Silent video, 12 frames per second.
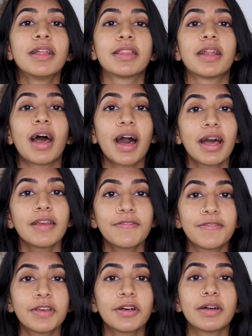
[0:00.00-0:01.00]
that I
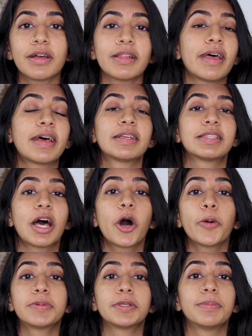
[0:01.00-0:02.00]
feel has
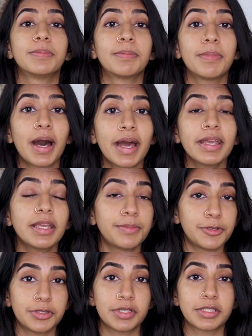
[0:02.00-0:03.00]
helped my
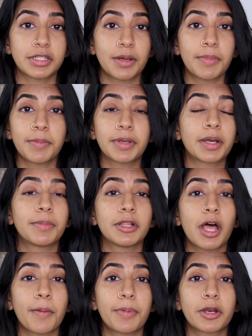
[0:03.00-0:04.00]
immune system become a
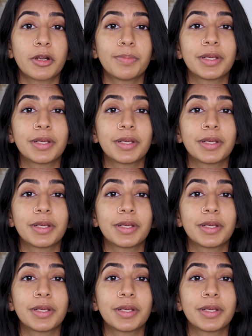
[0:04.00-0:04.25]
lot better,